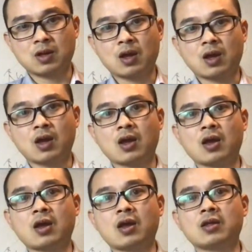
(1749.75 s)

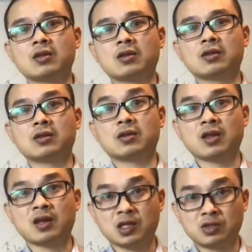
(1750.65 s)
and
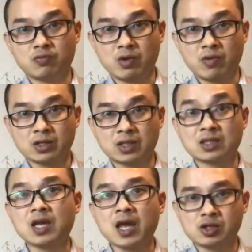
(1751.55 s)
then she realized that's
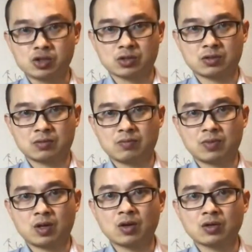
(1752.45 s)
anxious
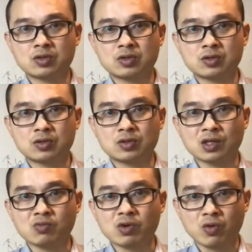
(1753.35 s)
because she doesn't
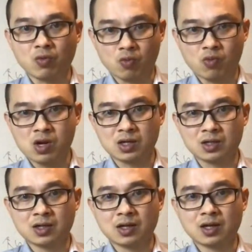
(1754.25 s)
want to go to work
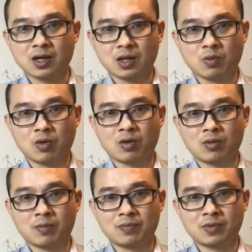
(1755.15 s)
anymore.
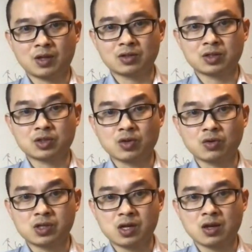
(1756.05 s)
She's so
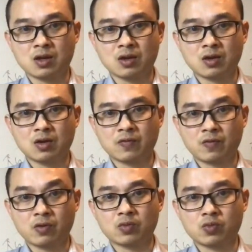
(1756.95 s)
scared of
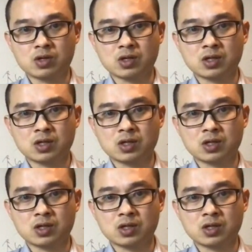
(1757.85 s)
going to work.